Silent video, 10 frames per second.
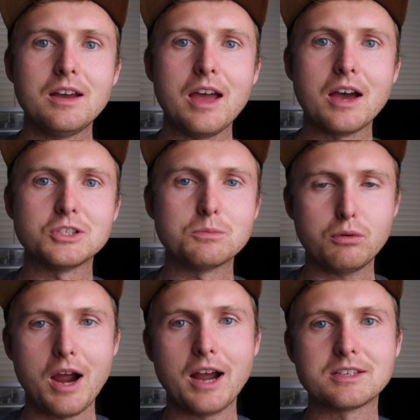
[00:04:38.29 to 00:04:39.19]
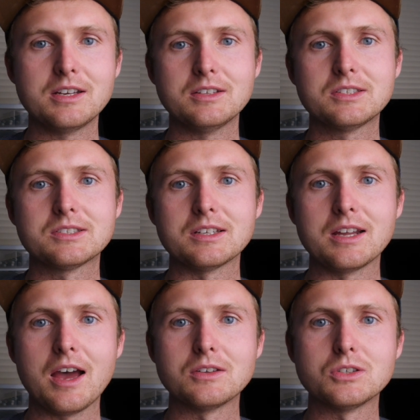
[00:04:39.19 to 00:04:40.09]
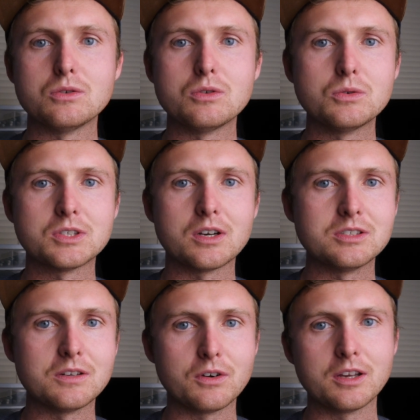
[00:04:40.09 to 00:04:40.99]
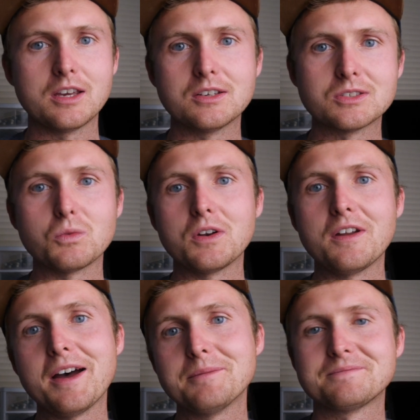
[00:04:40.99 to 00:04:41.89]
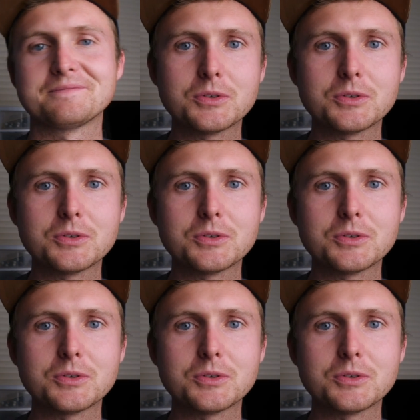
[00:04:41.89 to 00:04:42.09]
as you practice and as you use it on different gigs and whatnot.